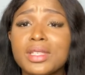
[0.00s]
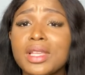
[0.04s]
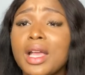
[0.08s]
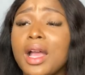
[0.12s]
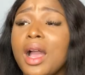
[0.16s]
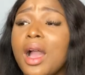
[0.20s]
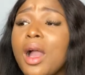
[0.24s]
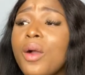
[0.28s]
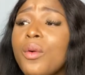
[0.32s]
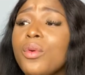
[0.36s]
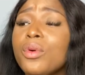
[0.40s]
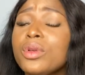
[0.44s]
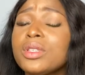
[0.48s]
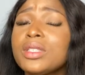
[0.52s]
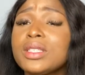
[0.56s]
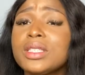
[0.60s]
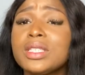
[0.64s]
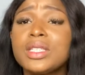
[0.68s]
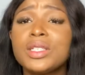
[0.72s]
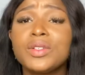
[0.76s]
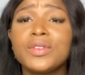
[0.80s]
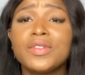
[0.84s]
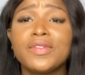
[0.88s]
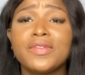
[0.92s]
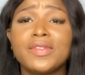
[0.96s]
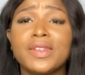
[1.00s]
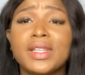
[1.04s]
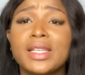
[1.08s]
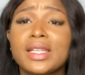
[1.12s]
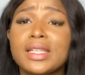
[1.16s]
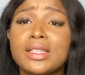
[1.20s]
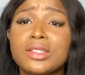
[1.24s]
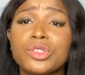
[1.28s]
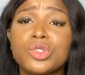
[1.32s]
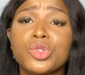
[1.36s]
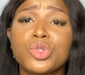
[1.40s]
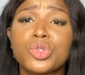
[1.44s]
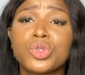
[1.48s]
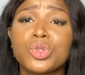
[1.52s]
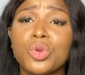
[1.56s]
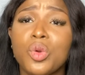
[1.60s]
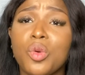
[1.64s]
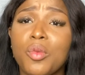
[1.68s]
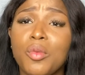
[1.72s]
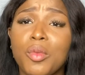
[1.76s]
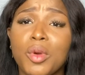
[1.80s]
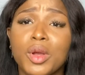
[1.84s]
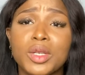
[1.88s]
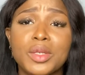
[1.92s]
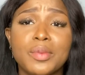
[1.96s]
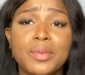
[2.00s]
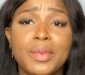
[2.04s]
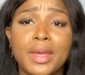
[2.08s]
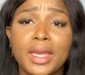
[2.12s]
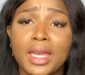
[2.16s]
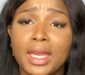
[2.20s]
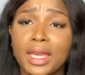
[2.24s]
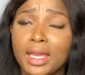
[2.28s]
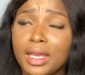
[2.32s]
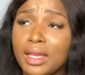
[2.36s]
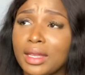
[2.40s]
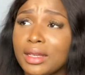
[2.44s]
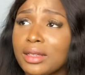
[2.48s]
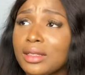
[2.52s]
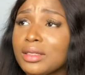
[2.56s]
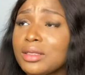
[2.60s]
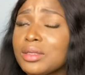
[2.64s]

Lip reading: I was still feeling so much pain.